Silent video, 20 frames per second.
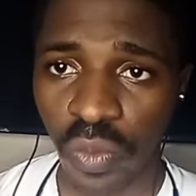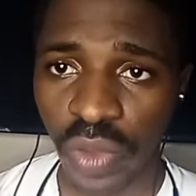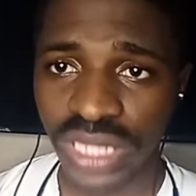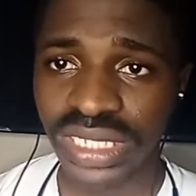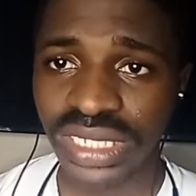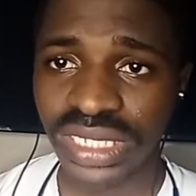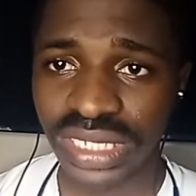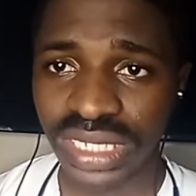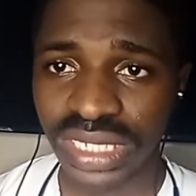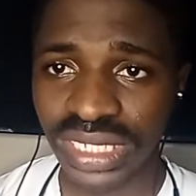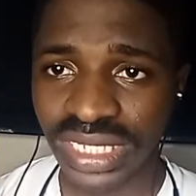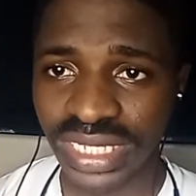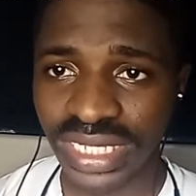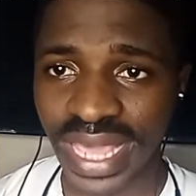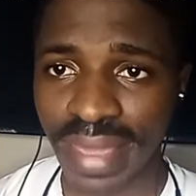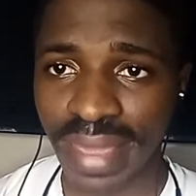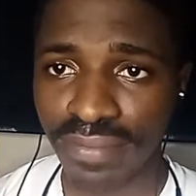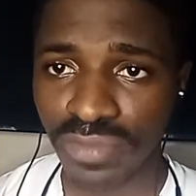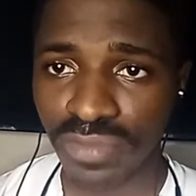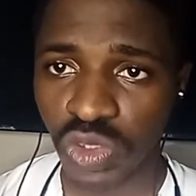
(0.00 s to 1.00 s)
with the
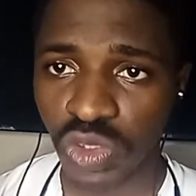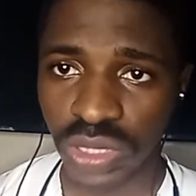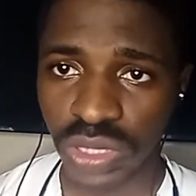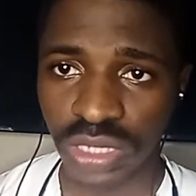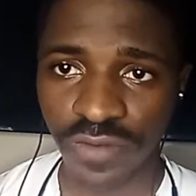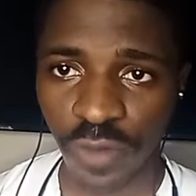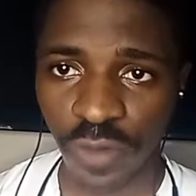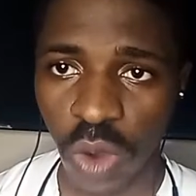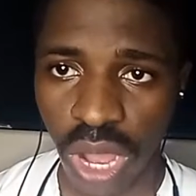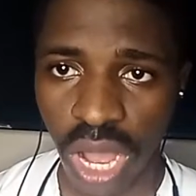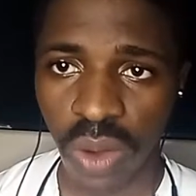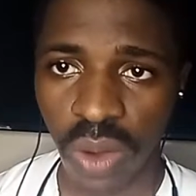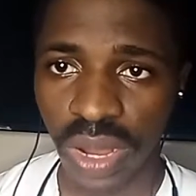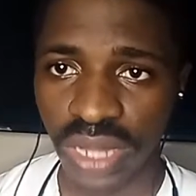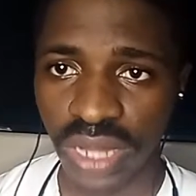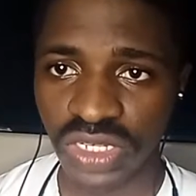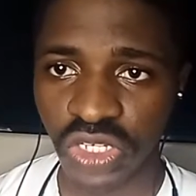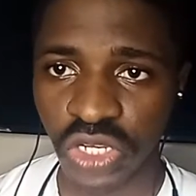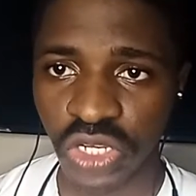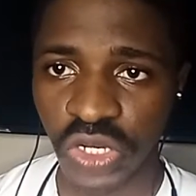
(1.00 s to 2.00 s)
same 24
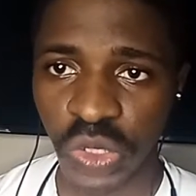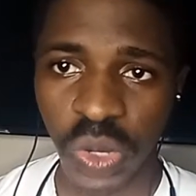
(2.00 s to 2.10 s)
hours.